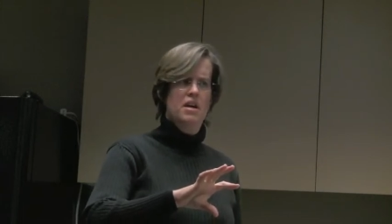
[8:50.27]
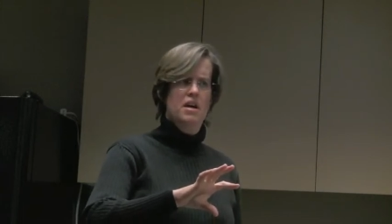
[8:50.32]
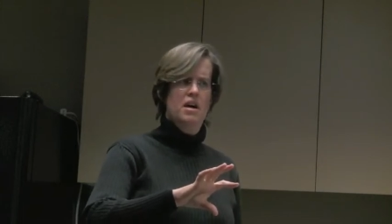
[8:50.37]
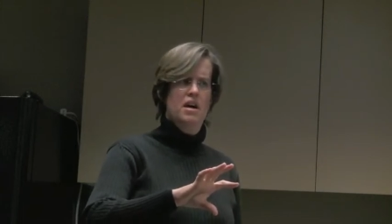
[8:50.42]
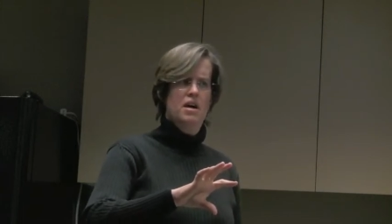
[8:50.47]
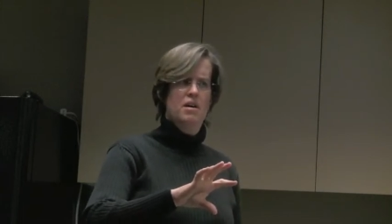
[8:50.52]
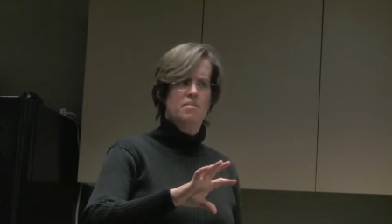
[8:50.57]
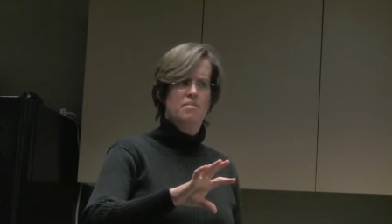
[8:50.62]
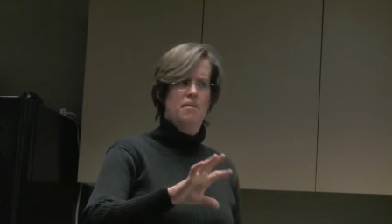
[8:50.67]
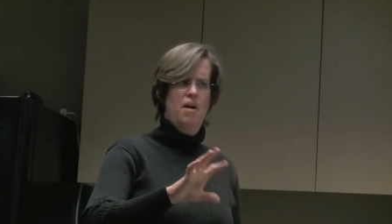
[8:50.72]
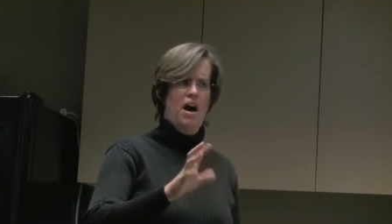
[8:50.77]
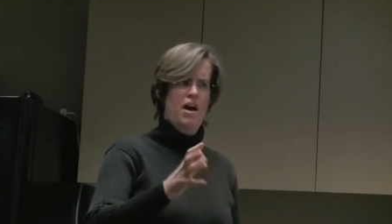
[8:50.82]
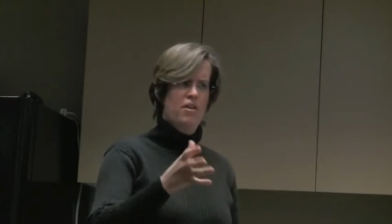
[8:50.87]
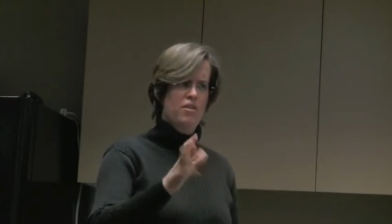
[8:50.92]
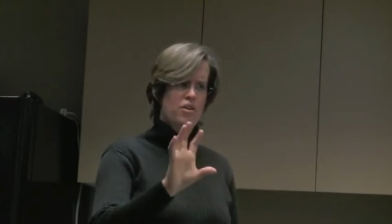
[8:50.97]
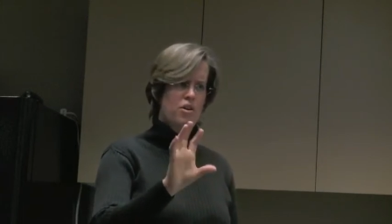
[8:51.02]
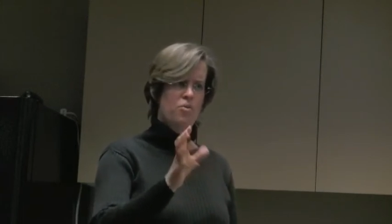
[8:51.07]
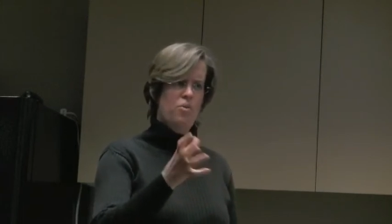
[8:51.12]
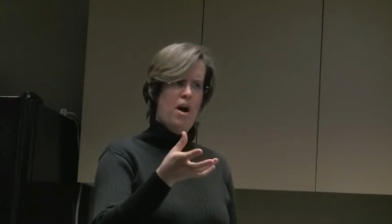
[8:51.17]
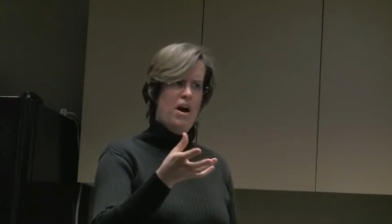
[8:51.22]
Um, I
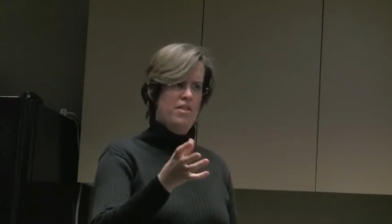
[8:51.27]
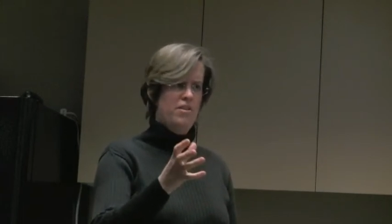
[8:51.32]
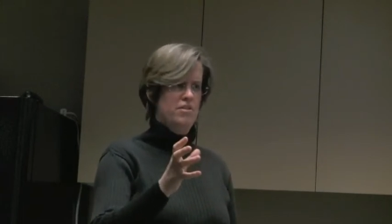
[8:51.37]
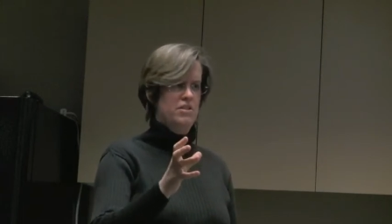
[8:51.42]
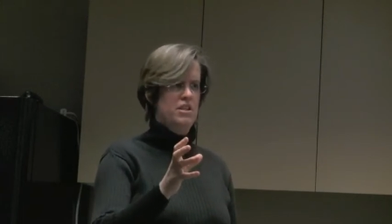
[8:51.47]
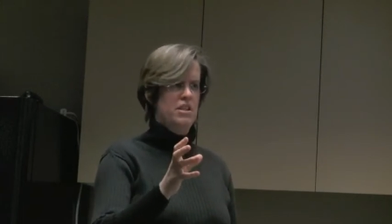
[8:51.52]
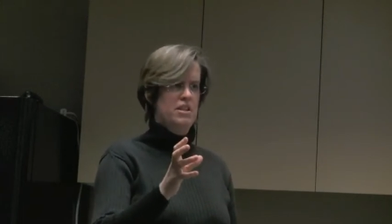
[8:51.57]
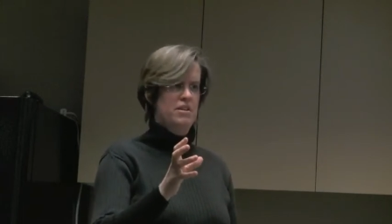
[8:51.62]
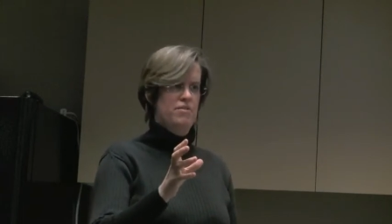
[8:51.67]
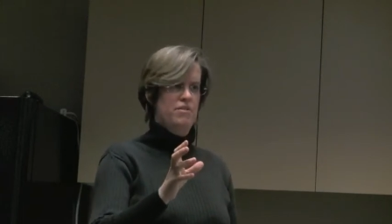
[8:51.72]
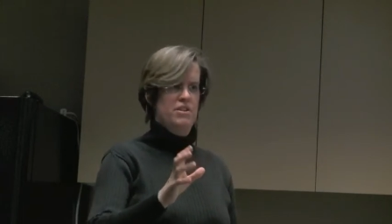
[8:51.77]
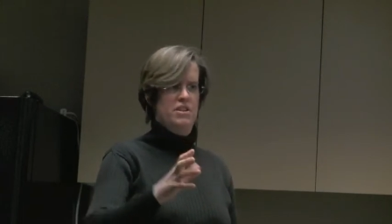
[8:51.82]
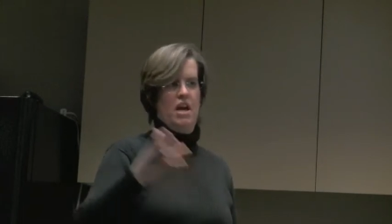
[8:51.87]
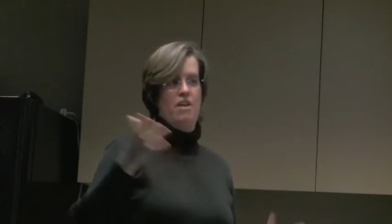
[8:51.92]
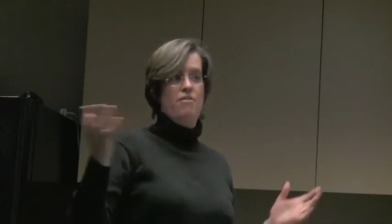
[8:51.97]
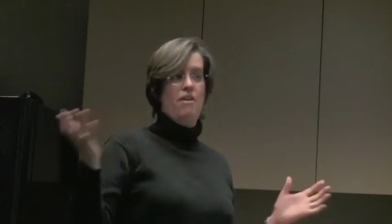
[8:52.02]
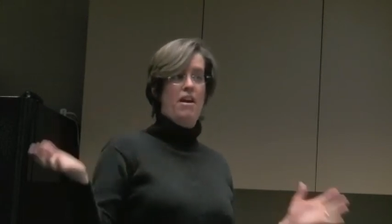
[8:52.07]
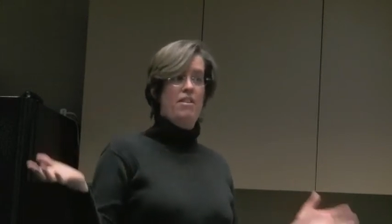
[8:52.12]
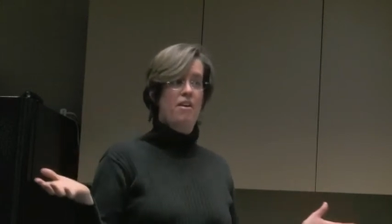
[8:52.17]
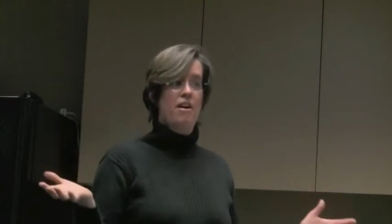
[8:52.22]
don't know why there's the difference.
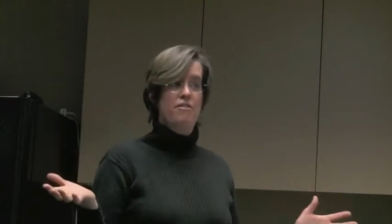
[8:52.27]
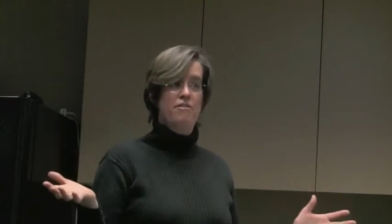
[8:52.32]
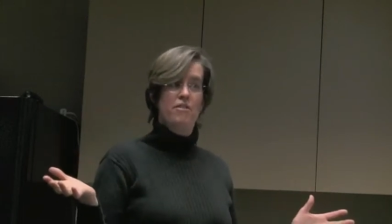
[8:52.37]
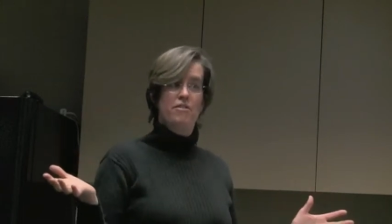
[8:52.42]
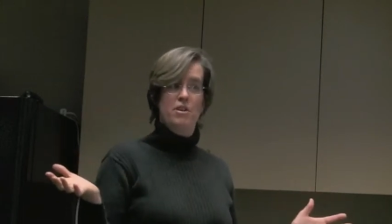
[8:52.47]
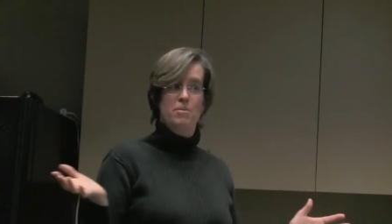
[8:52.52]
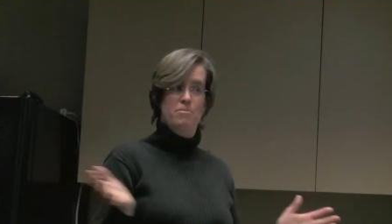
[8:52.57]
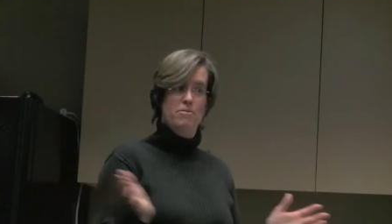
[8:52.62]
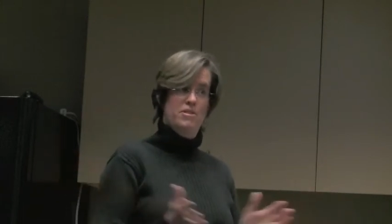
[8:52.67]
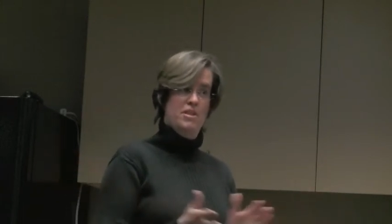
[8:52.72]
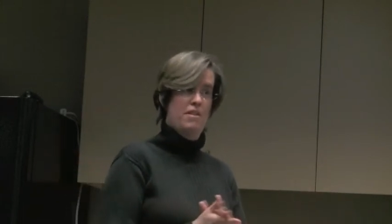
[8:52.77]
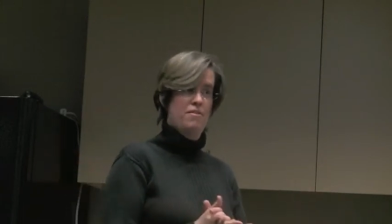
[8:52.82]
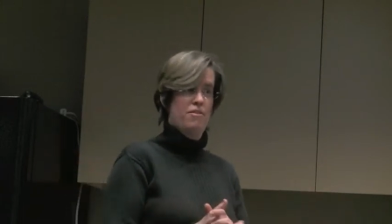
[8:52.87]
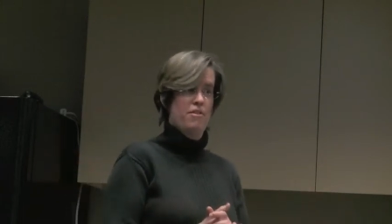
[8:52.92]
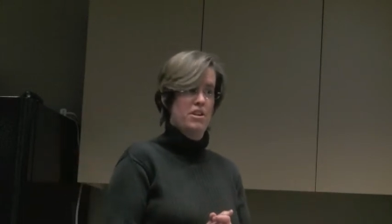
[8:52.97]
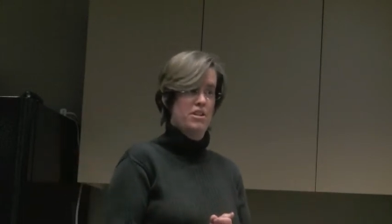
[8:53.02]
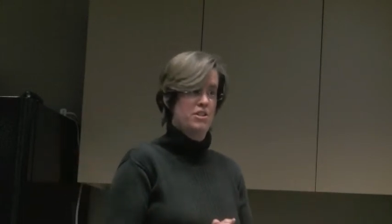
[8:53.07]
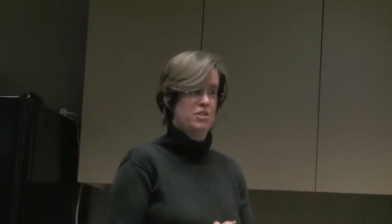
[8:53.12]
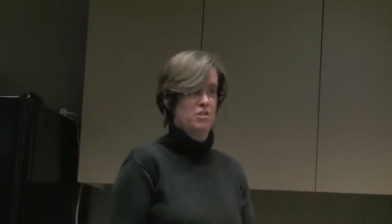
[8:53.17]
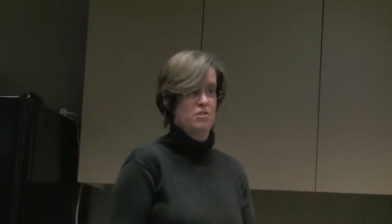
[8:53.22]
I'd rather have fifty percent
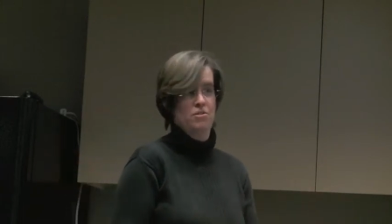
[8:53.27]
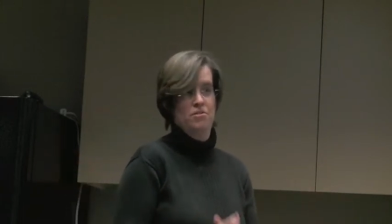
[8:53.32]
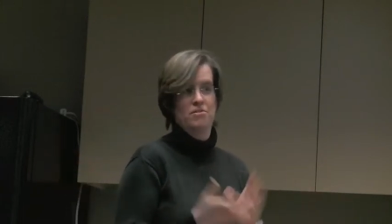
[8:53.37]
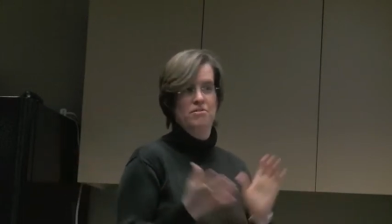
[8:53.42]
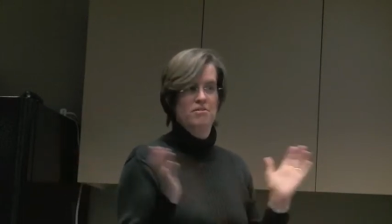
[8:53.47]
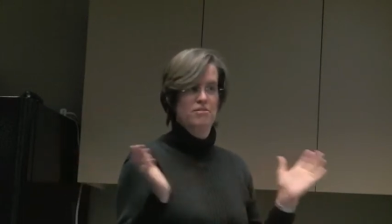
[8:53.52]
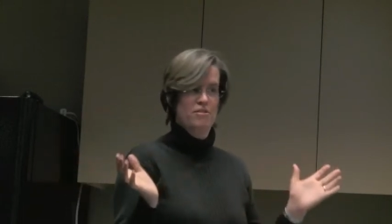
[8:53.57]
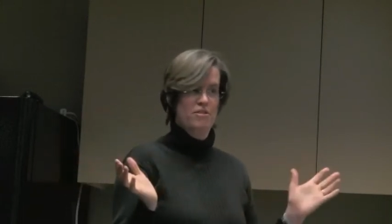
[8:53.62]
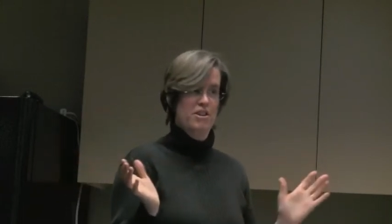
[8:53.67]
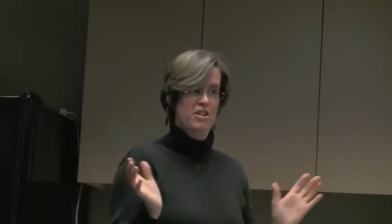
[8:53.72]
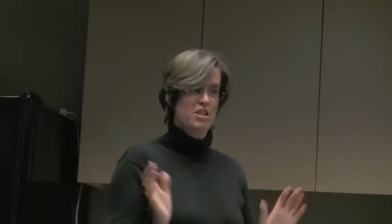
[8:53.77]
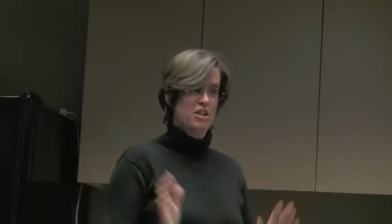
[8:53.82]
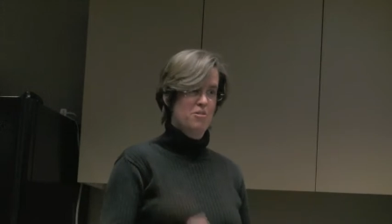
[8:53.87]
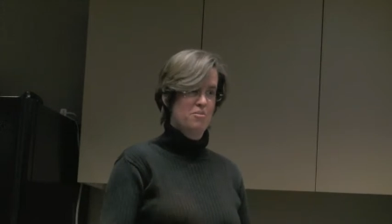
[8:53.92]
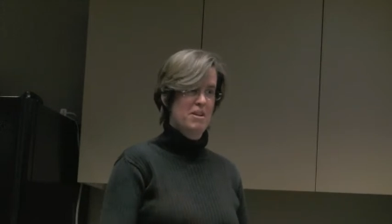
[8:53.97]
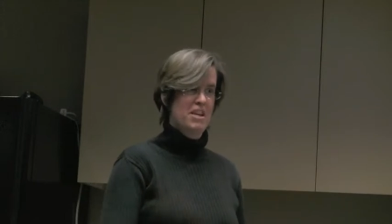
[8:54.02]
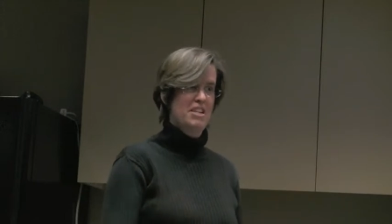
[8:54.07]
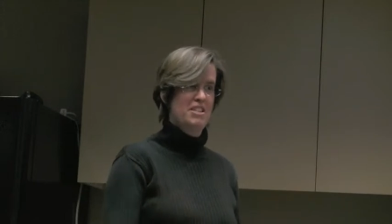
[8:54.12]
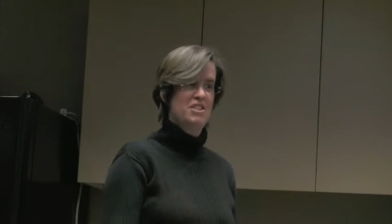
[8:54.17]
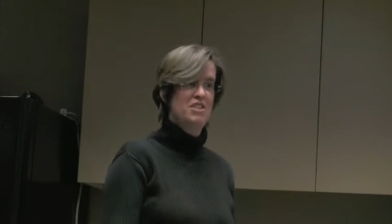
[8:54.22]
for issue for issue
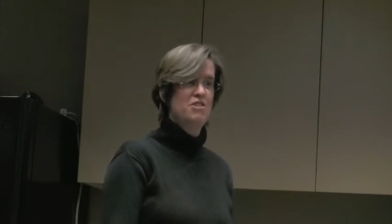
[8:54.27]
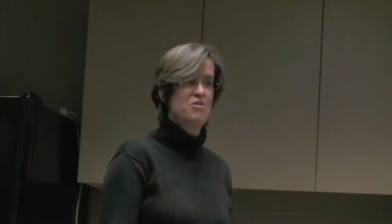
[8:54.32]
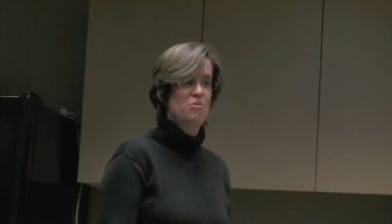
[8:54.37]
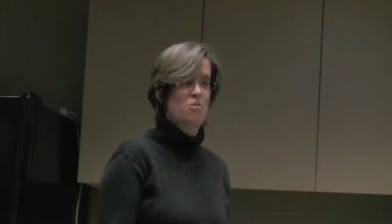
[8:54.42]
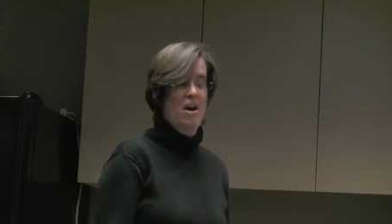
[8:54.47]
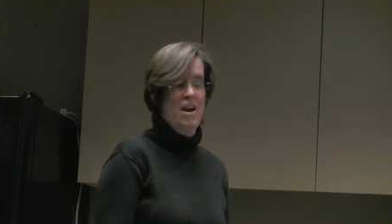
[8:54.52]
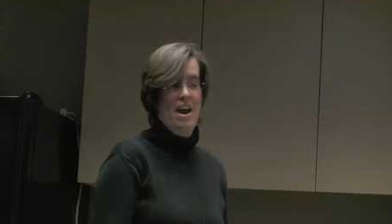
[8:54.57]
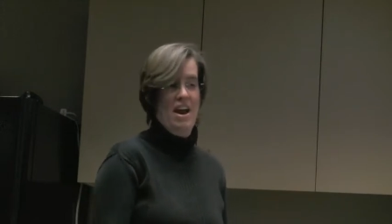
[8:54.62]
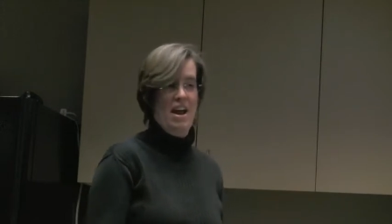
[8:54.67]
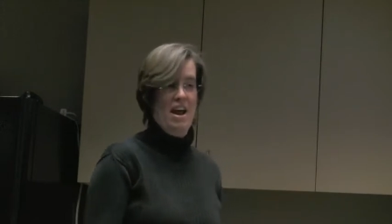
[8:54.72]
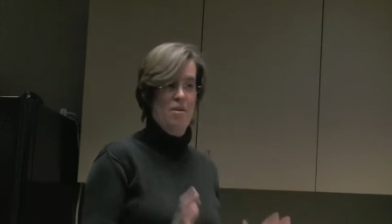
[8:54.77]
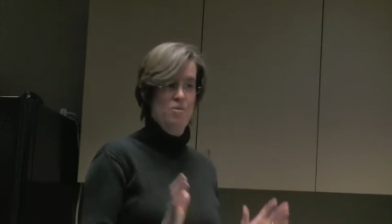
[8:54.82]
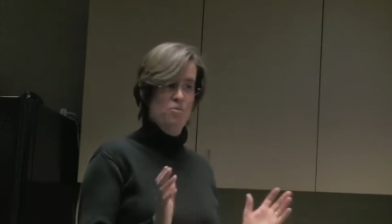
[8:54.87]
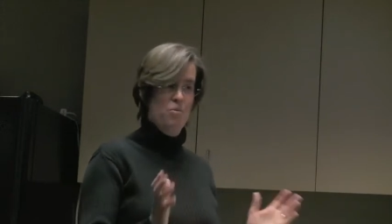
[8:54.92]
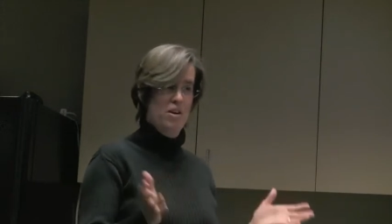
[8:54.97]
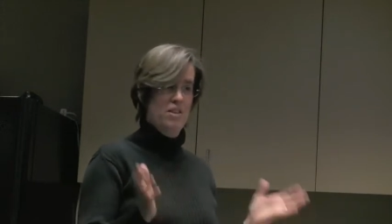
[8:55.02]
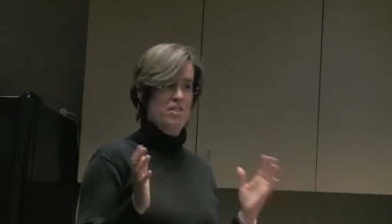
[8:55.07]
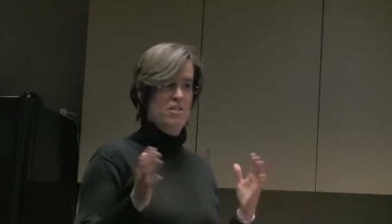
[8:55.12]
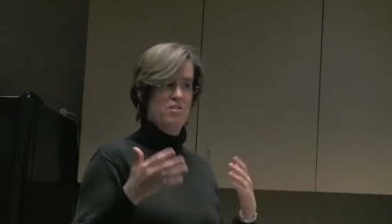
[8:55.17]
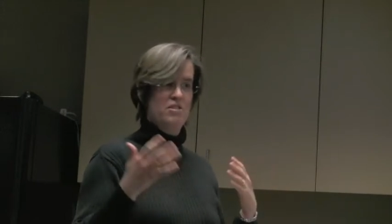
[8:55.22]
committees too. Why not? Have,
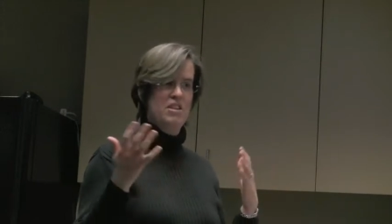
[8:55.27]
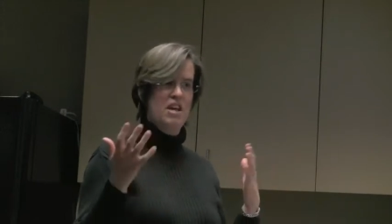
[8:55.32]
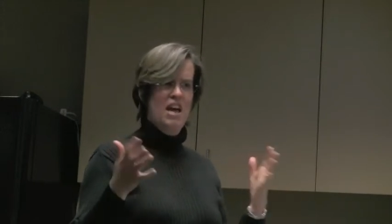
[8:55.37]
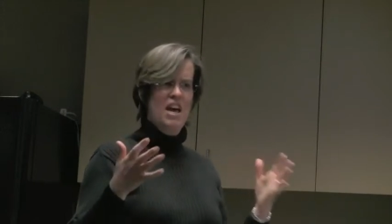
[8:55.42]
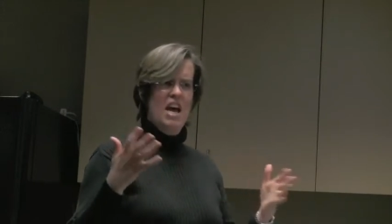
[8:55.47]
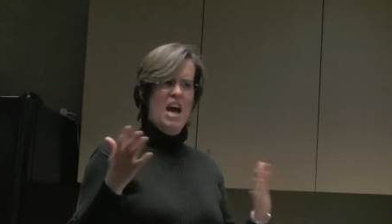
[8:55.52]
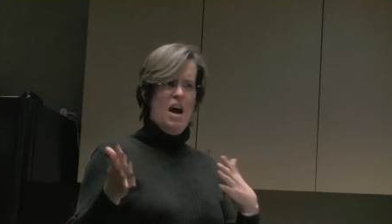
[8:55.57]
what those?